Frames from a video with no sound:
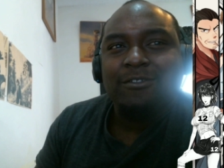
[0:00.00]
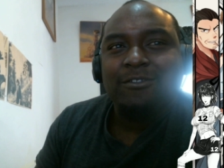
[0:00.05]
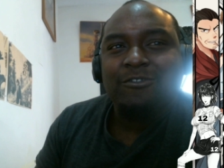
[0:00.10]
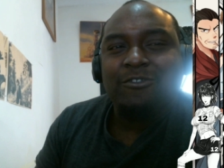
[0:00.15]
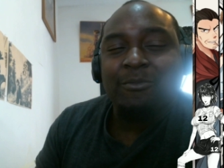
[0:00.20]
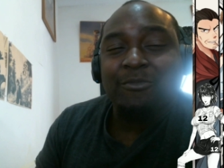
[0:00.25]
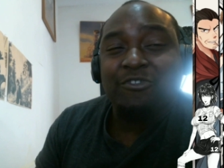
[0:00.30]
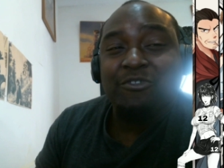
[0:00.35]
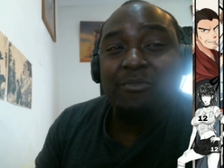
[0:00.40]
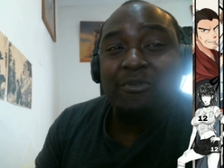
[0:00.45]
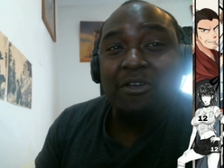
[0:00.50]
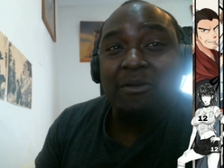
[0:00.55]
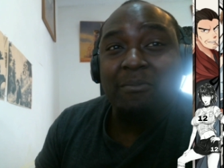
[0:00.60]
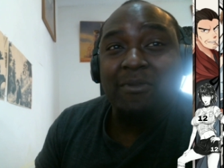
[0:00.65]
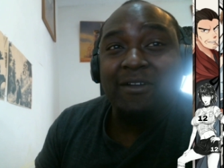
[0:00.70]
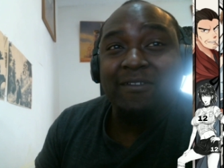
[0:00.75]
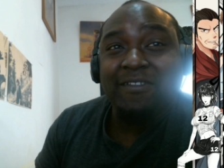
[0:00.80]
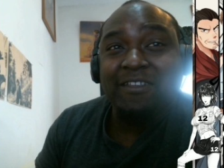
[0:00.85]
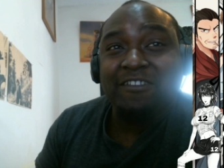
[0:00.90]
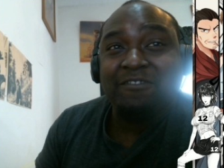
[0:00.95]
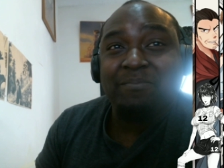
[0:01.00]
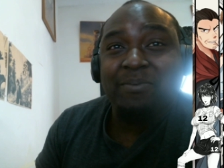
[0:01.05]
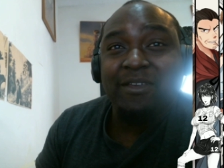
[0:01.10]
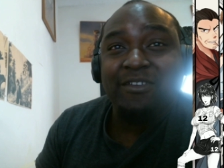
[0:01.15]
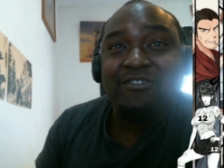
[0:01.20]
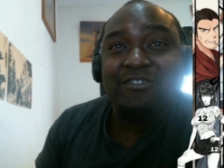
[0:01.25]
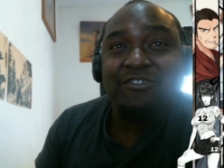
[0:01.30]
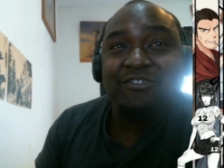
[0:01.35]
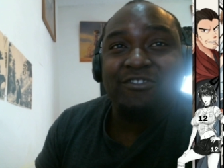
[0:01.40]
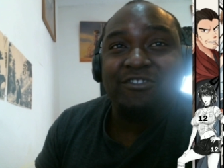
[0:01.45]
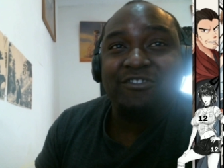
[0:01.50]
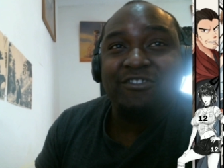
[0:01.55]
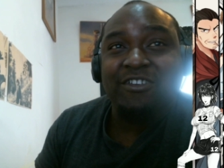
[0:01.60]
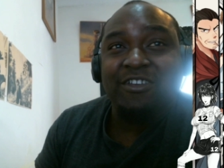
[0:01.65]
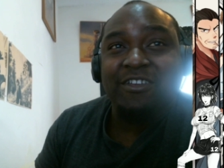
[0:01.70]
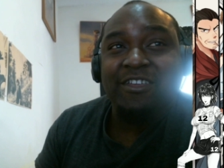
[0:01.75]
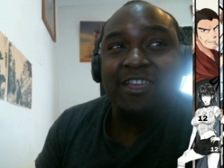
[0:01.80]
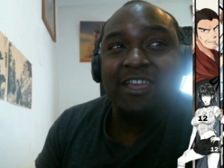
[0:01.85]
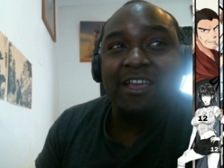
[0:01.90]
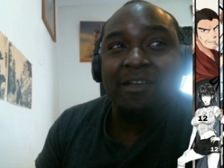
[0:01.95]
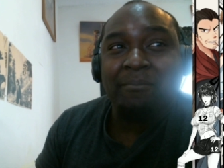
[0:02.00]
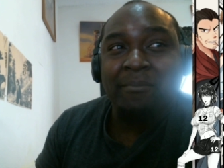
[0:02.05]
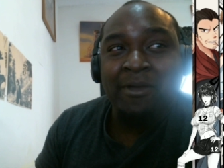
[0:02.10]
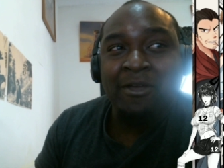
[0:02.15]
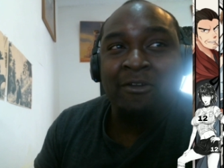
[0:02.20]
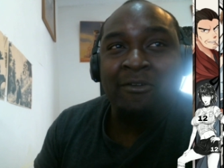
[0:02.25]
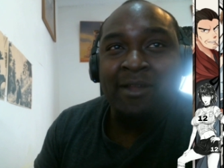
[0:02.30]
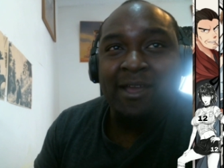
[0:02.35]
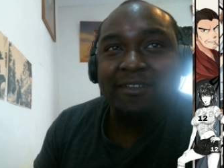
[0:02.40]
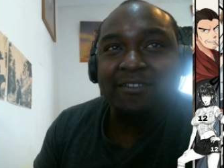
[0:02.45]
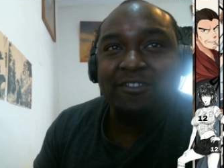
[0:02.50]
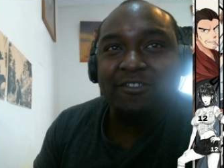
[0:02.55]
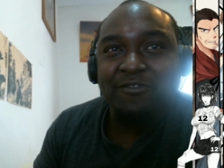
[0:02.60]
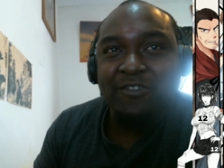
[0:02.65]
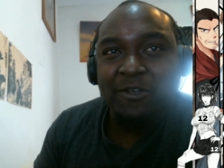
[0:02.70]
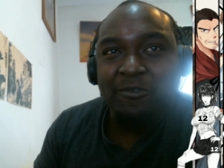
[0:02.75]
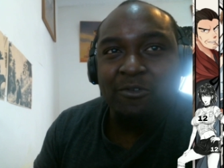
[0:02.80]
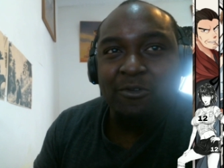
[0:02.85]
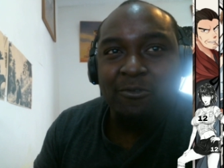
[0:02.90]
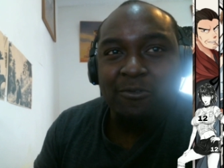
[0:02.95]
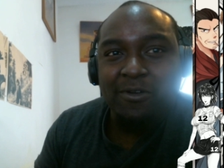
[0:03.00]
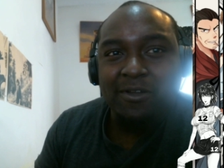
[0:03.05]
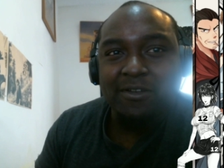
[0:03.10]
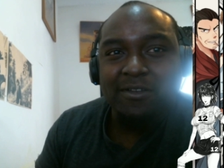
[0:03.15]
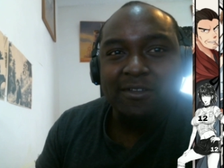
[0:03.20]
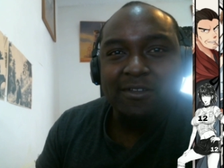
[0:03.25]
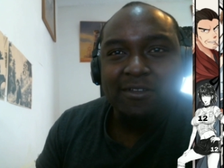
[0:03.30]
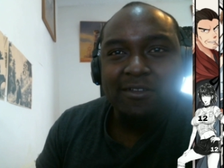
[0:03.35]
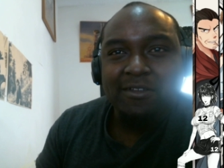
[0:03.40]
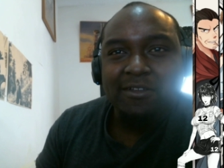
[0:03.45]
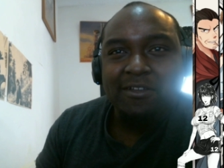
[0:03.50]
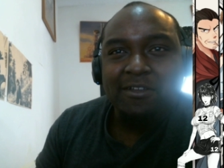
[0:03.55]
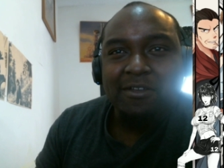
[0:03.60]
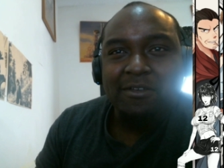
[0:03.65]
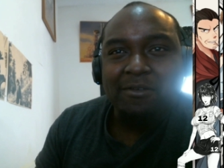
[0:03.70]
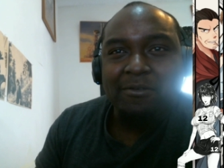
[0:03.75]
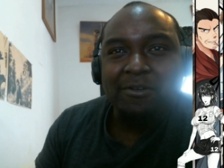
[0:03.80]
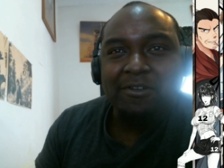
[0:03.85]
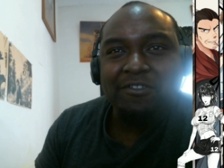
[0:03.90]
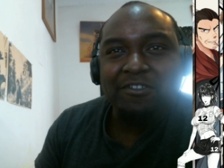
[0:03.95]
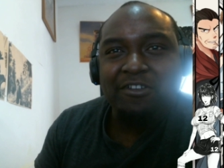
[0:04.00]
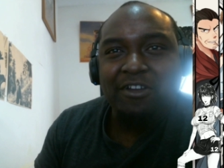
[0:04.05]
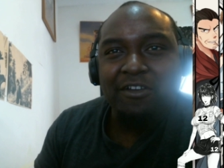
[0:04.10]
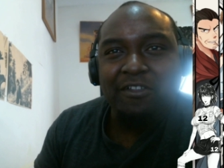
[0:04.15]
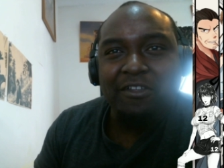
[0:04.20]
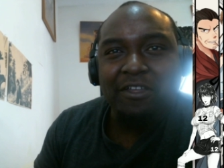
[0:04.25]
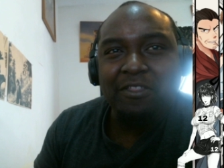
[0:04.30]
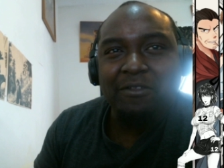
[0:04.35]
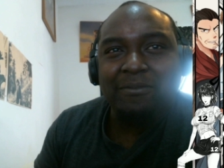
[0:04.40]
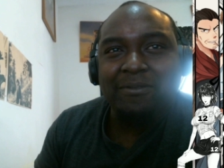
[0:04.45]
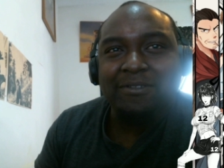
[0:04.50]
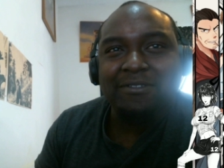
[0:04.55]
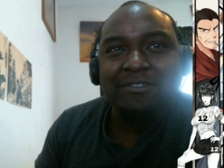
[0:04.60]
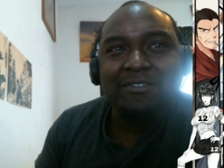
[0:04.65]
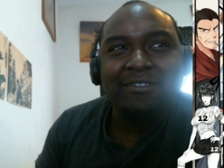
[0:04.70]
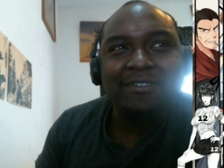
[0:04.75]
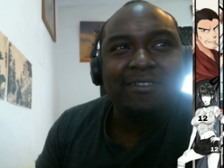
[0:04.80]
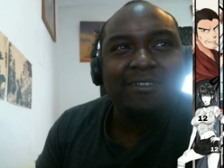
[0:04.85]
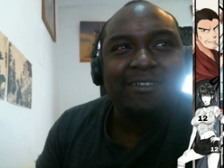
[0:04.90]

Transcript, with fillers: So I'm assuming among these pictures and shit, yeah, Metal Knight is his favorite one. What does he call the other ones?